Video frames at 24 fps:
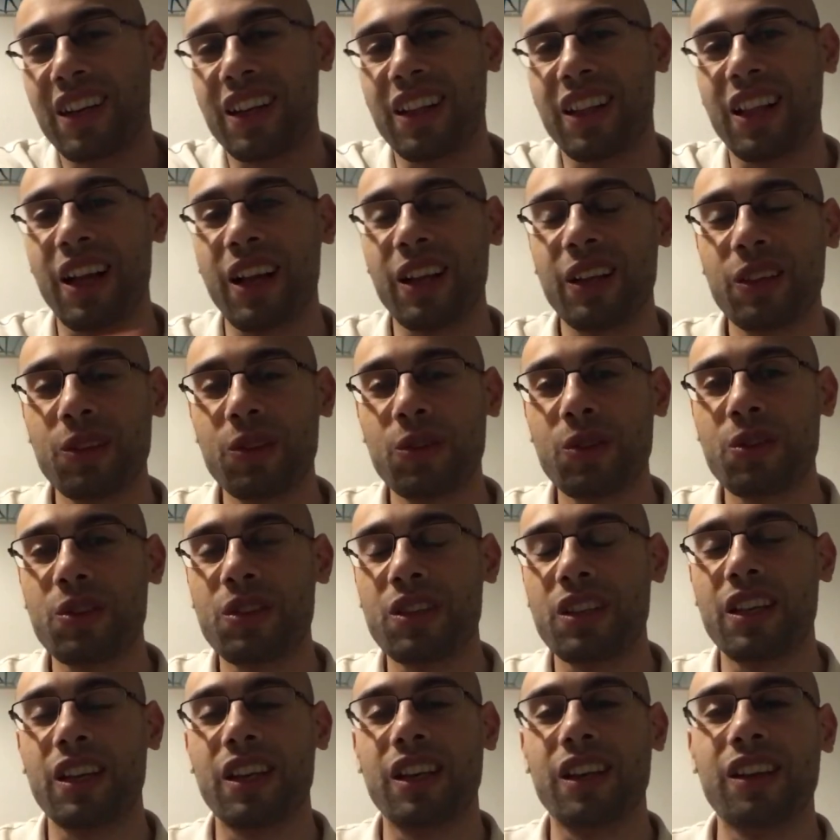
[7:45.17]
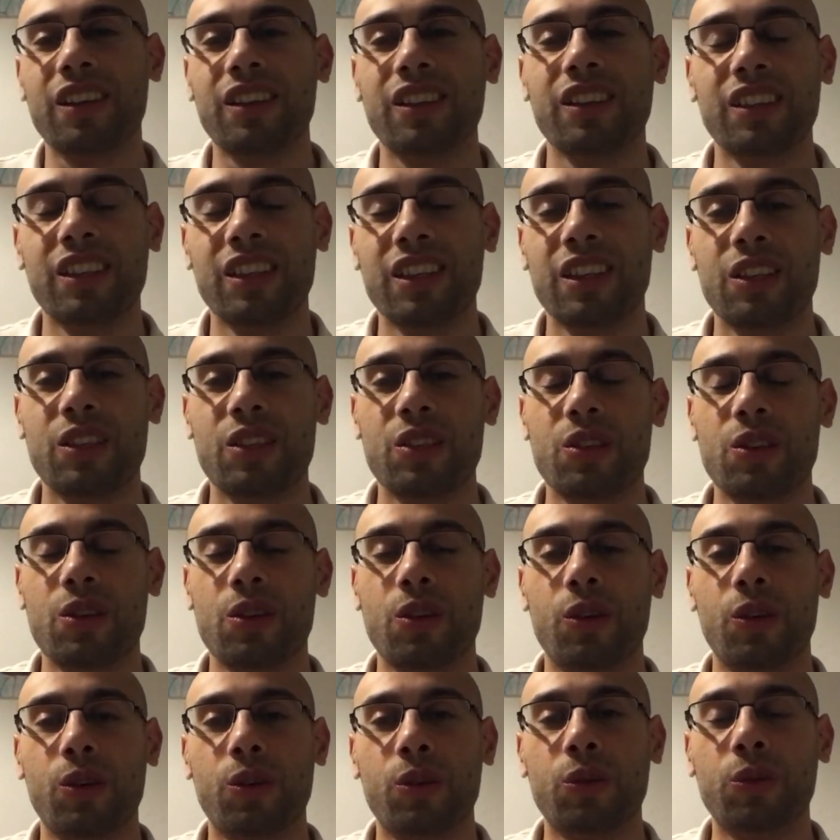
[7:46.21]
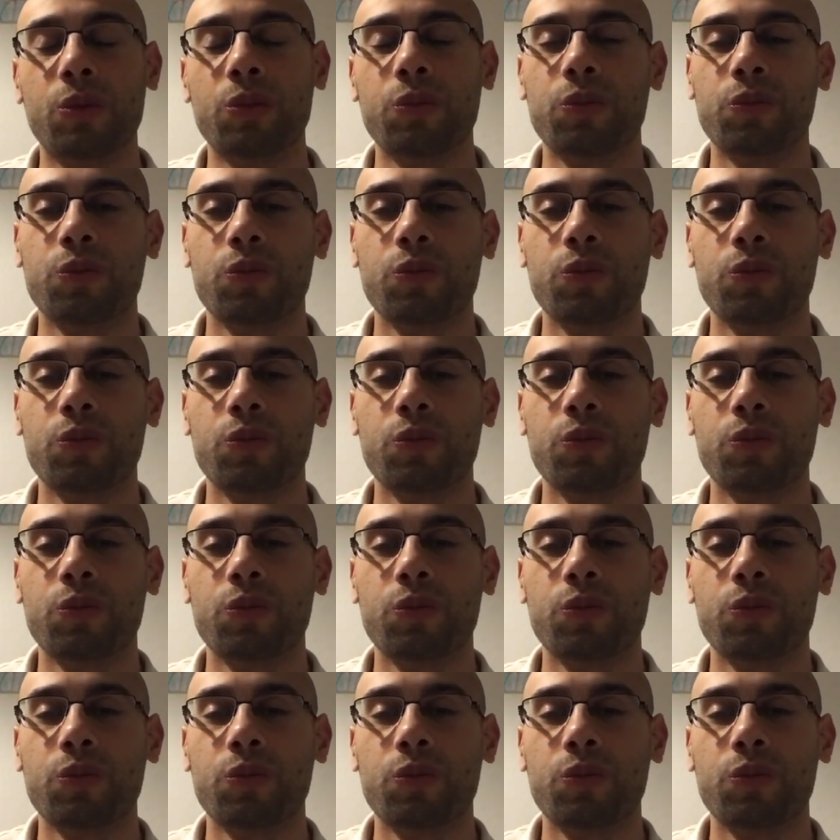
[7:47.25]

I'd like you to share. So